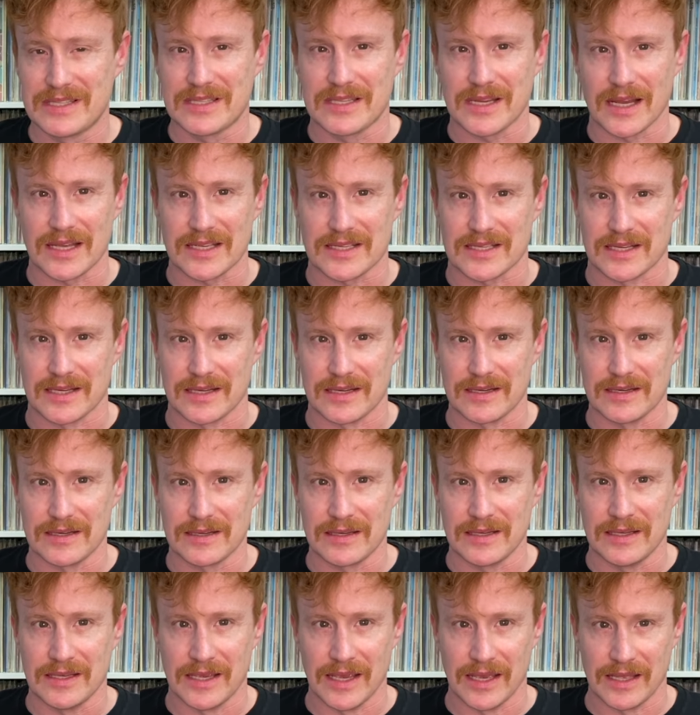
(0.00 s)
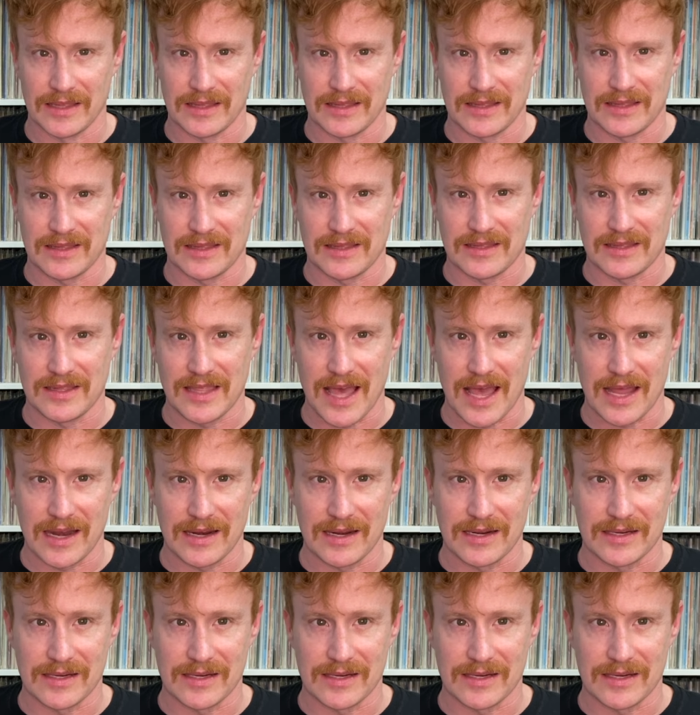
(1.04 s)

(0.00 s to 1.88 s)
doesn't get that